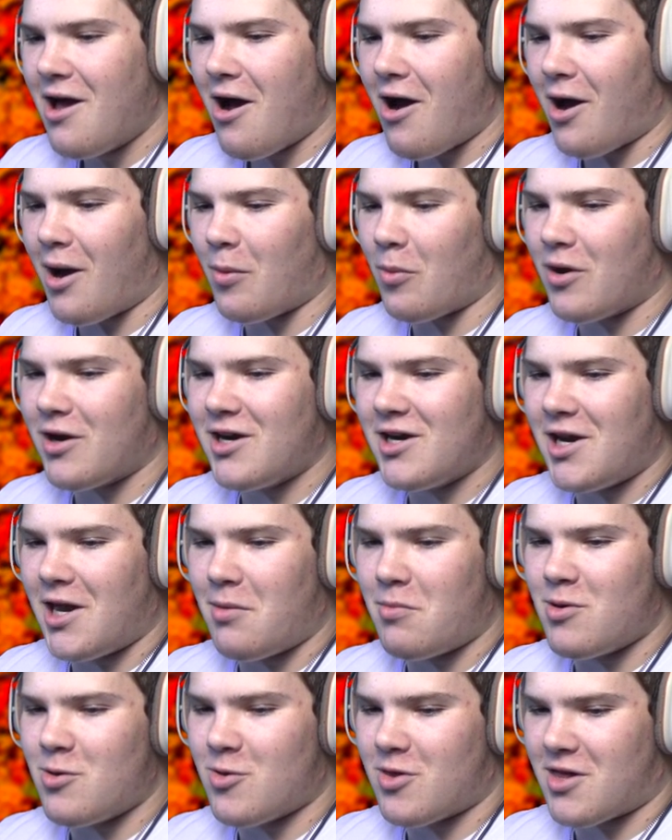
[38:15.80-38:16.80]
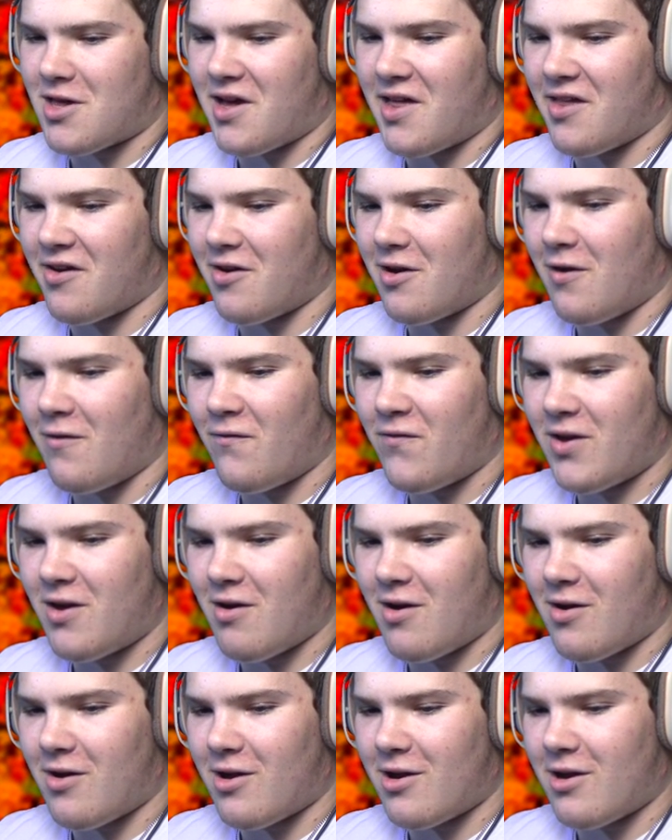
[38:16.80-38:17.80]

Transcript: Alright, we're going to name you Skylar, and I'll figure out